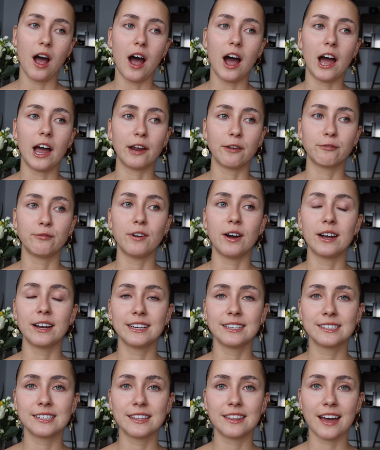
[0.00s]
I
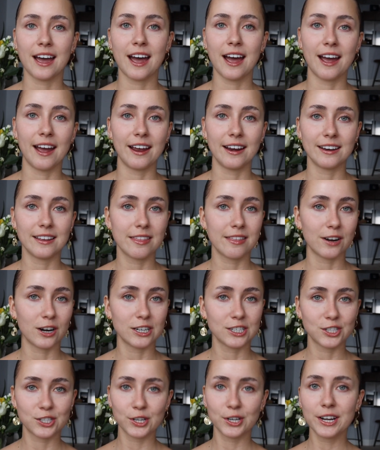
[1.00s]
find that there
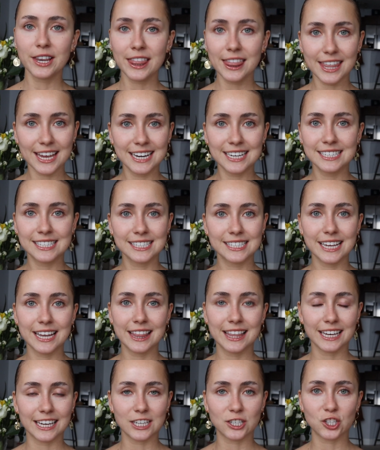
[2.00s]
are certain things
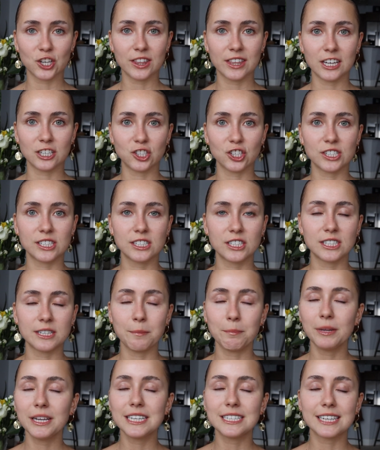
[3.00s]
in the kitchen that just
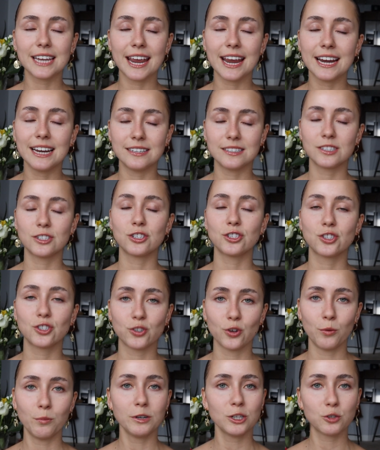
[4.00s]
simply taste
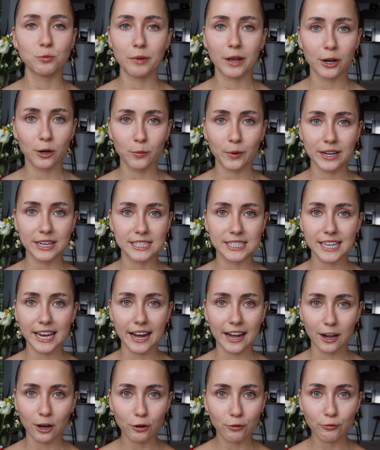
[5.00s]
so much better when it's
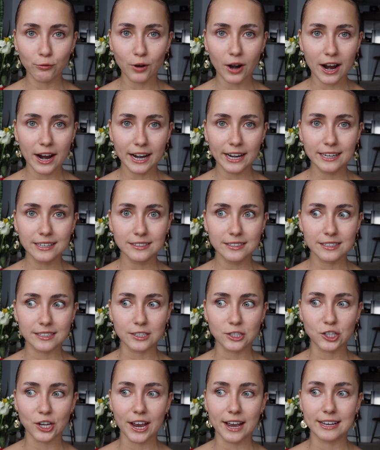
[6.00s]
air fried,
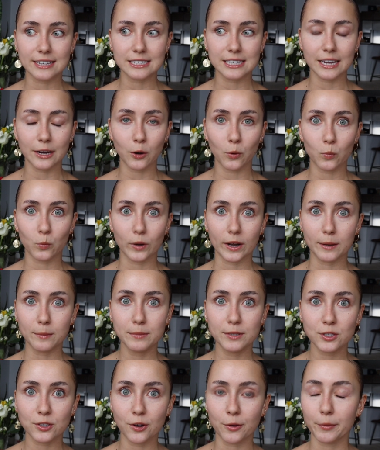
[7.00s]
such as like
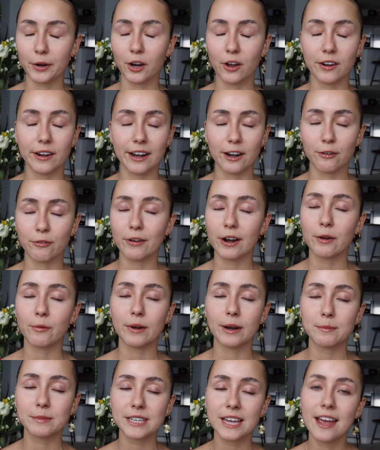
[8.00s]
ribs. Oh my God, air fried
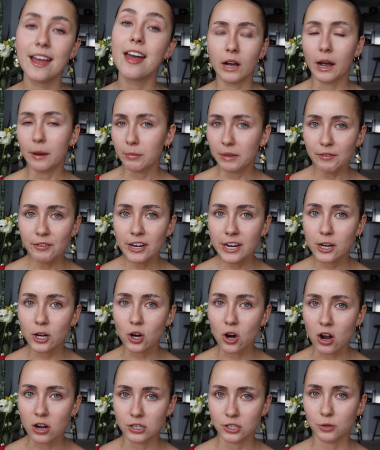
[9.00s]
ribs. I'm living in a
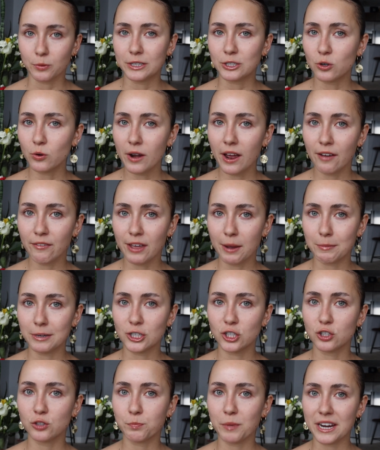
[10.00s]
condo. I don't have that
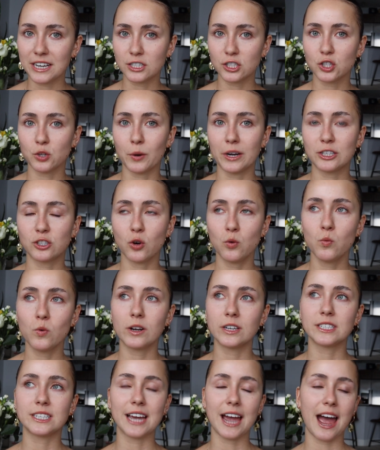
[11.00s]
much space, so I don't
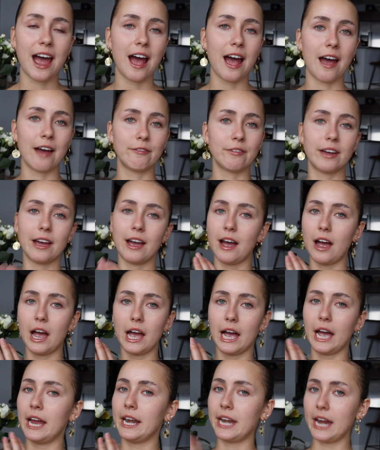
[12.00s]
want to have
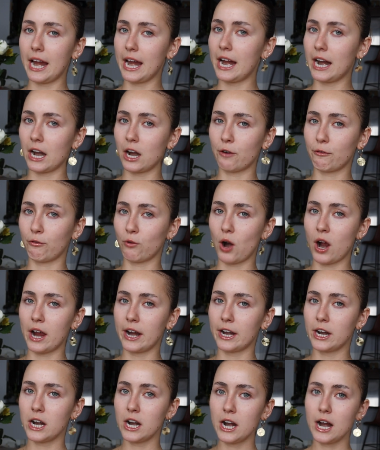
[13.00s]
an air
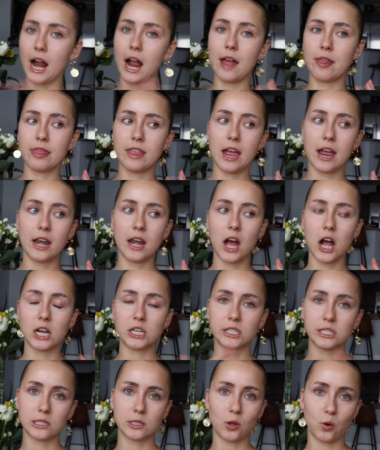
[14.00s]
fryer and then a
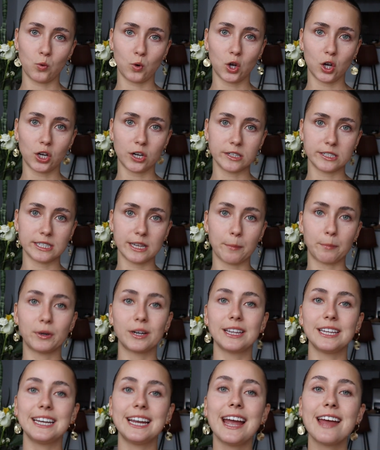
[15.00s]
slow cooker
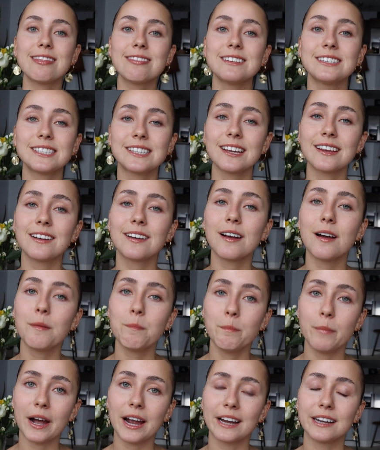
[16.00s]
separately. And this thing
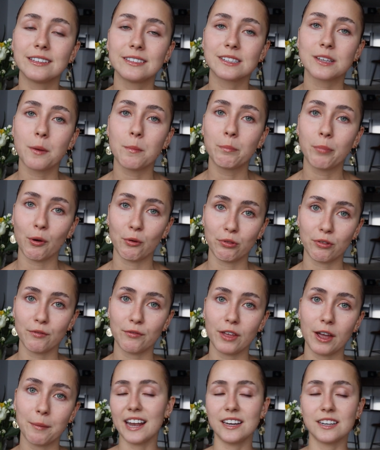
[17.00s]
combines both
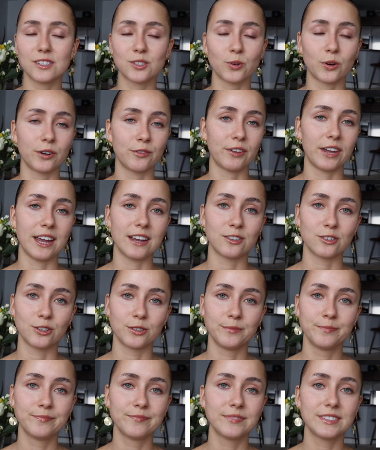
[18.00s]
of them. Any sort of
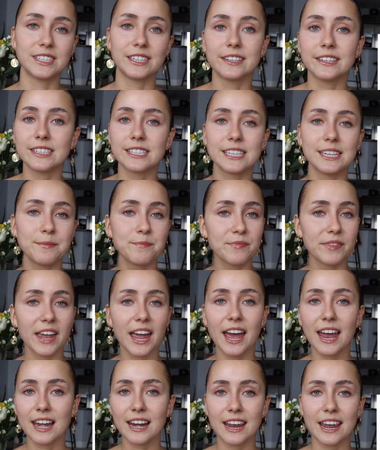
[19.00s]
candle. Seriously,
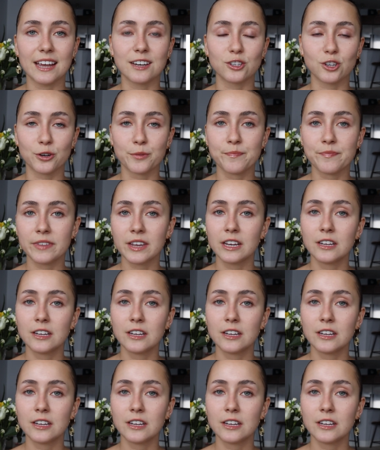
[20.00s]
any candle.